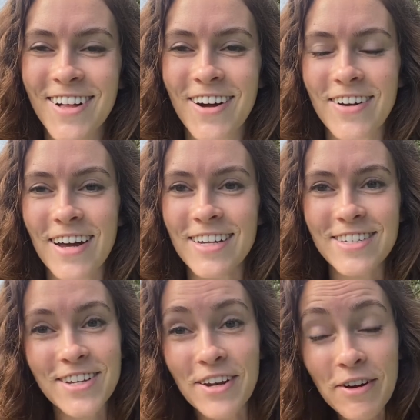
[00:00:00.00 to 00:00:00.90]
Oh
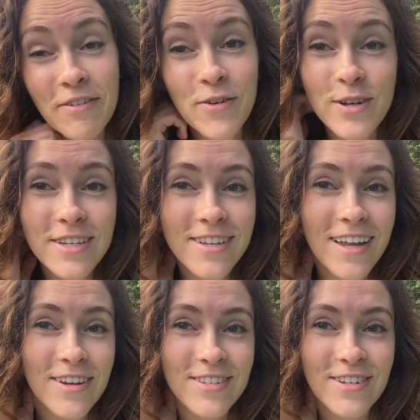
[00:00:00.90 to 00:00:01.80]
gosh, I don't even know
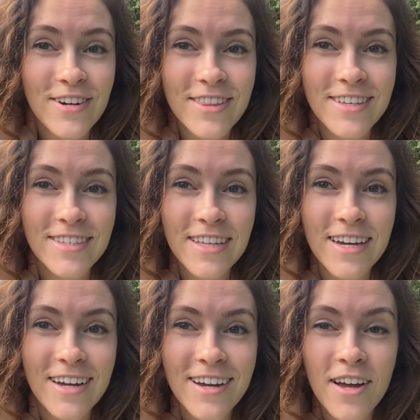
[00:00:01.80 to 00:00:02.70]
how to start this thing.